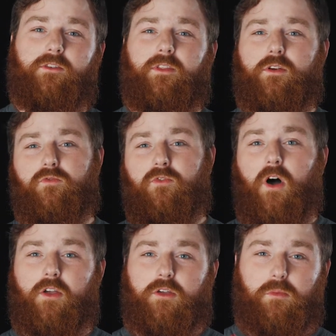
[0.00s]
They're
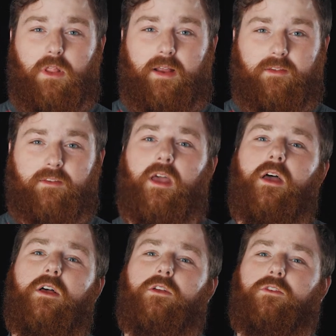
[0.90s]
volume lights,
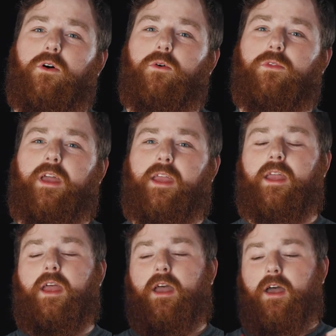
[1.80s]
so they
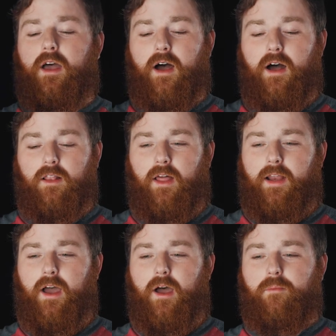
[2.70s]

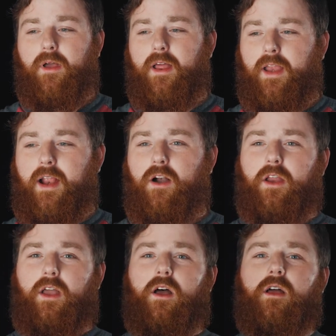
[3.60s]
light up an
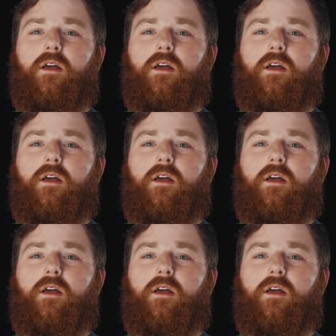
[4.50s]
area